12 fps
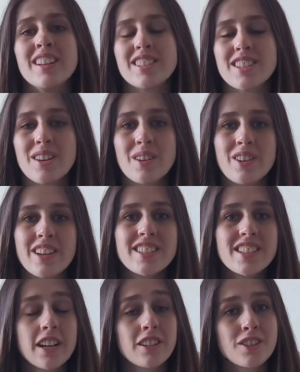So
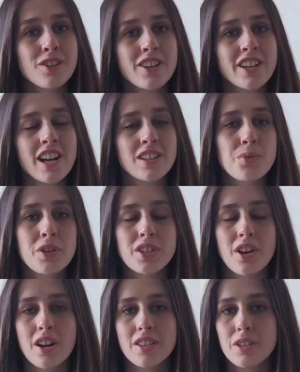territory, as we
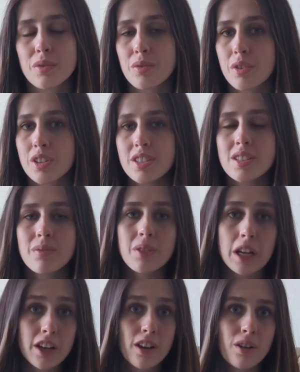saw in the first
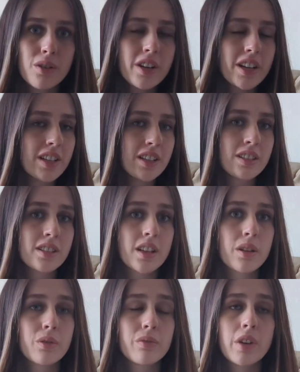video, is
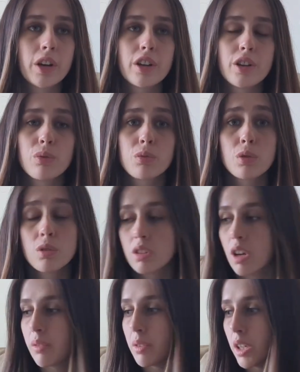very
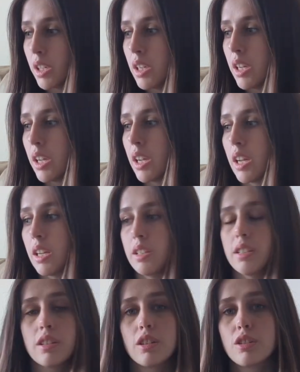role-governed
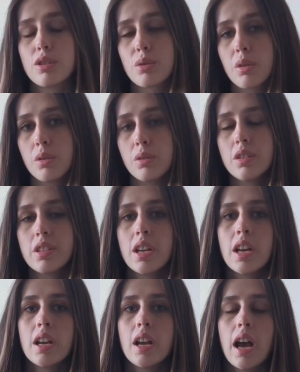and controlled.
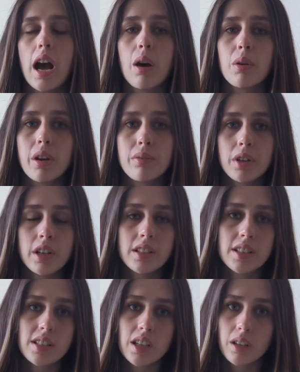However, in
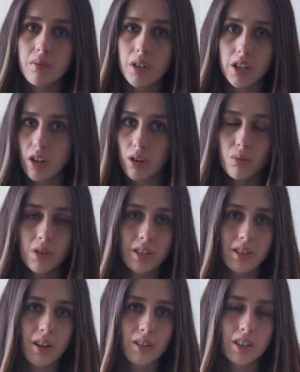the second video, we
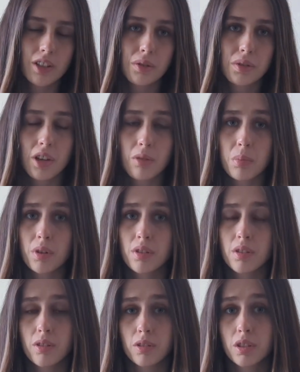saw the use of
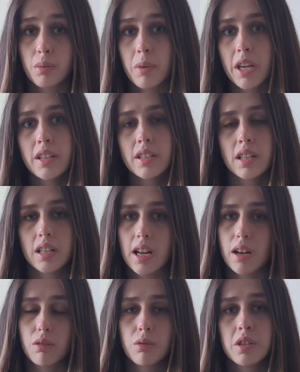personal space and
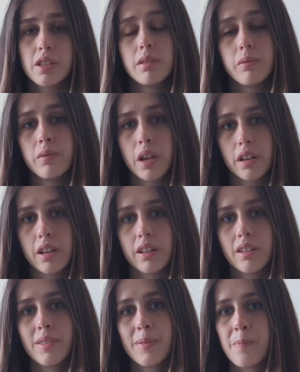how it was invaded.